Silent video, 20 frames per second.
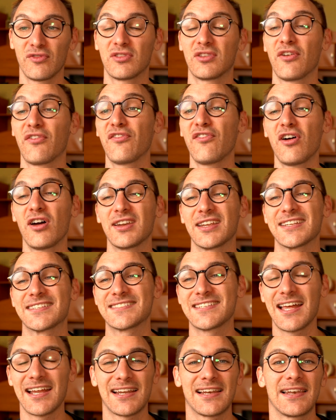define
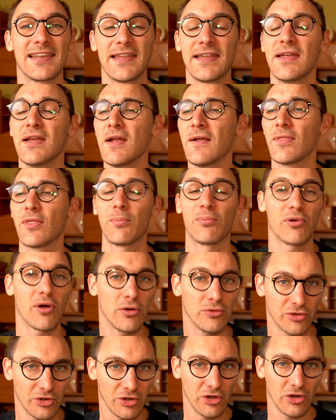exactly the
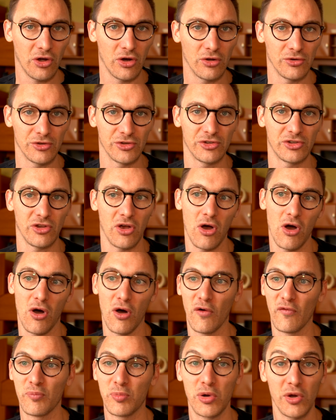pros and cons
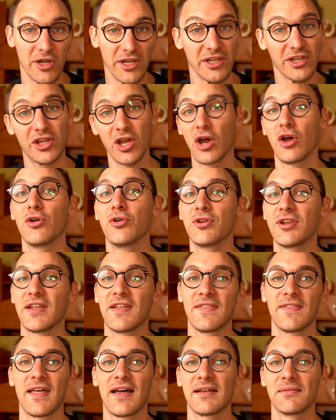of putting code
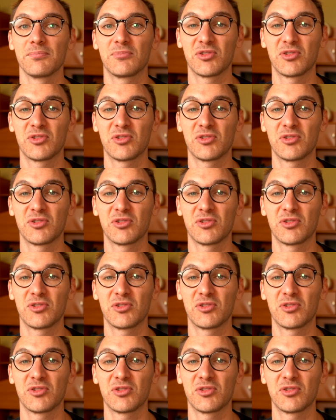in that